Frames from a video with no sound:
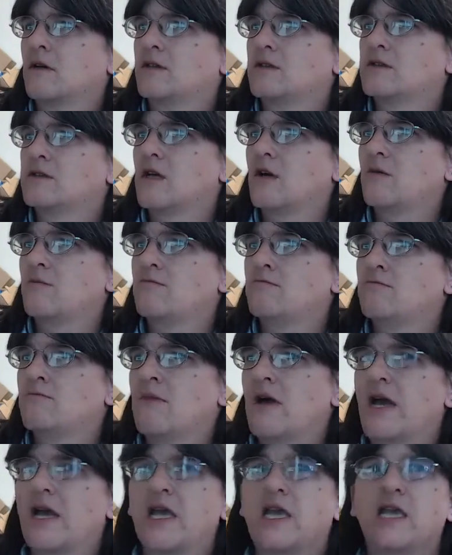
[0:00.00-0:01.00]

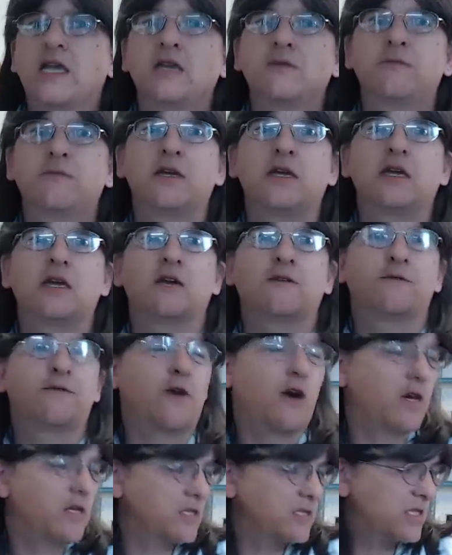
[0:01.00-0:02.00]
maybe if
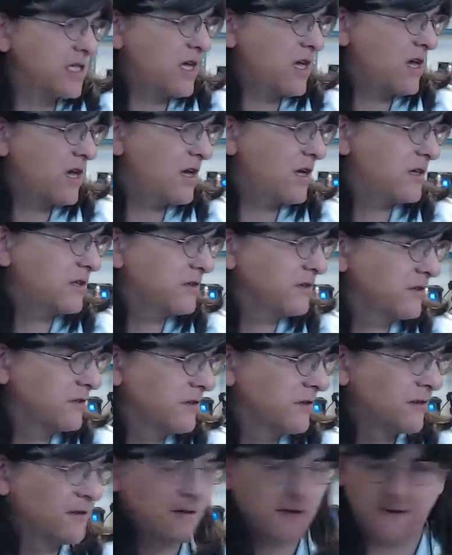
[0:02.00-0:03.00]
I turn,
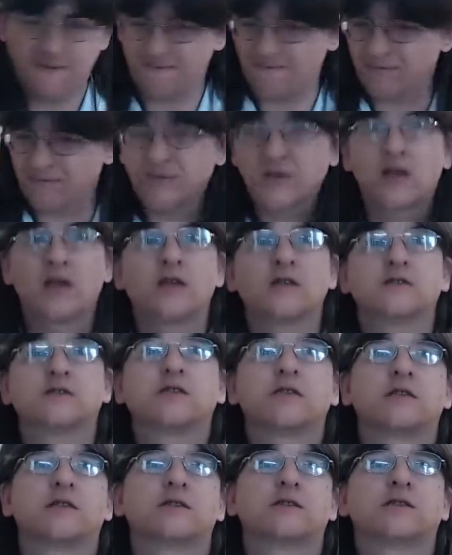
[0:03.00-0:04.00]

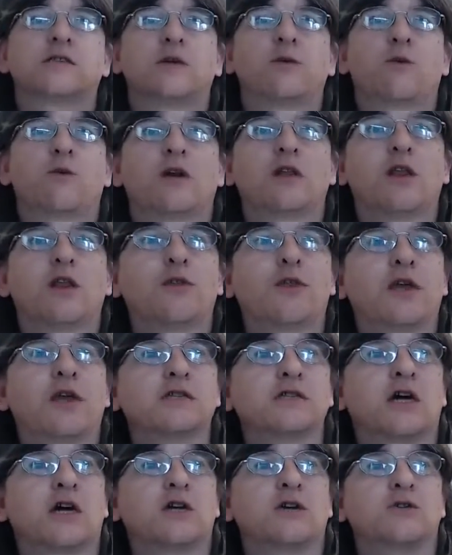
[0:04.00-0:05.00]
see, one of the things I
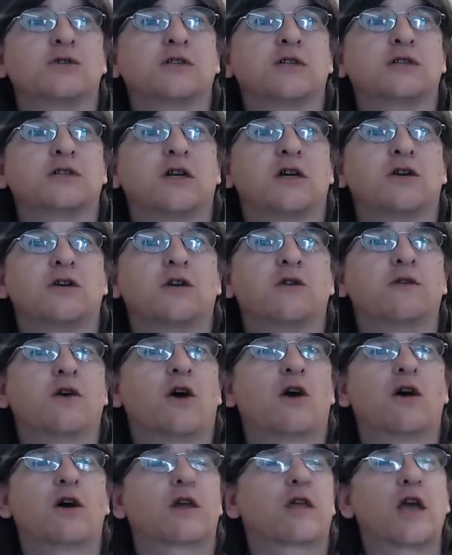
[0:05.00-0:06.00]
used to do,
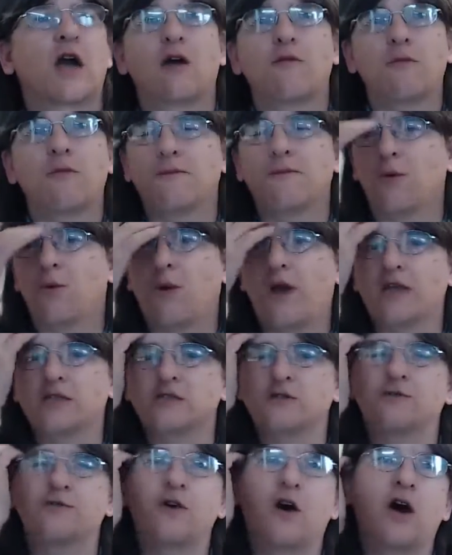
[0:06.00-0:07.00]
I can't remember where to
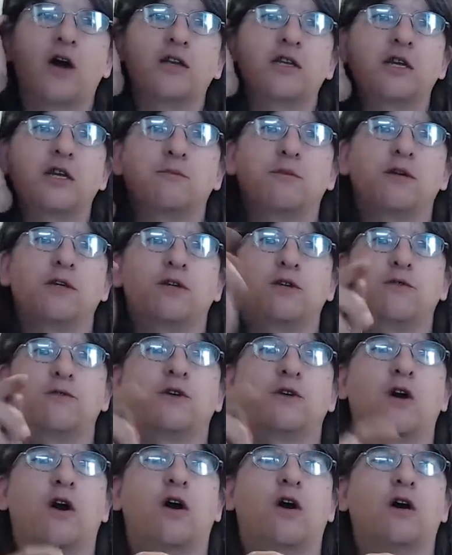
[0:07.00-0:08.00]
find it, but you've
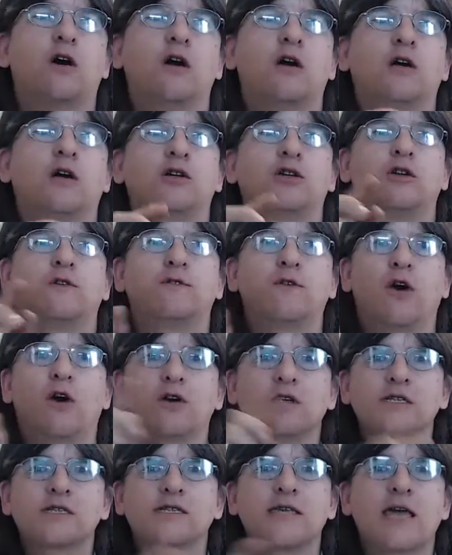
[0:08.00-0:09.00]
got a
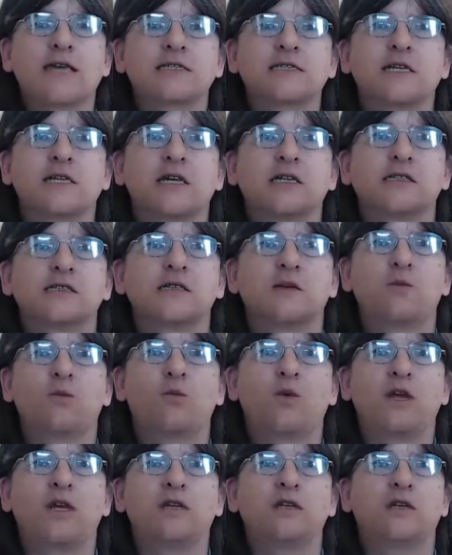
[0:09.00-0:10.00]
settings in
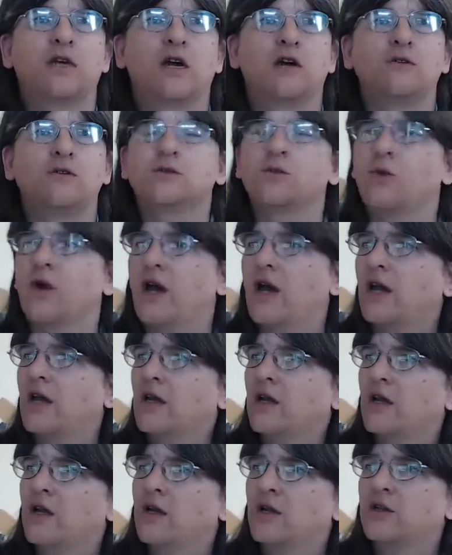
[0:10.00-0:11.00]
Windows where
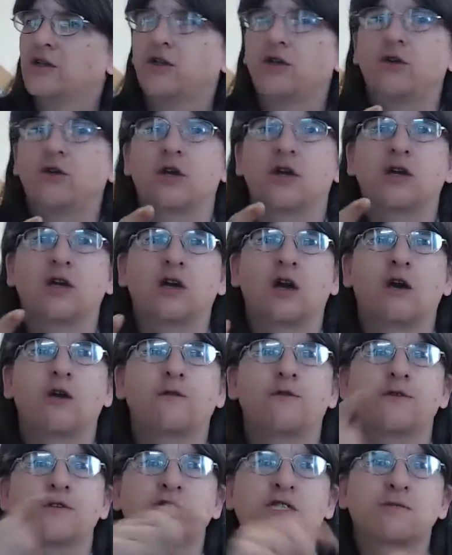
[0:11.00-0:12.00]
you can go
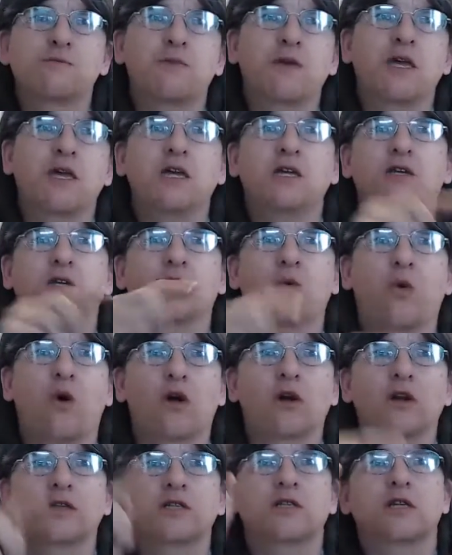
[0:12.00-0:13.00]
for speed,
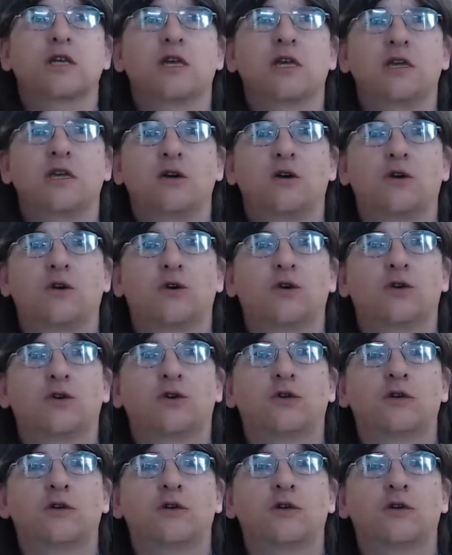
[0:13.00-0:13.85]
quality, or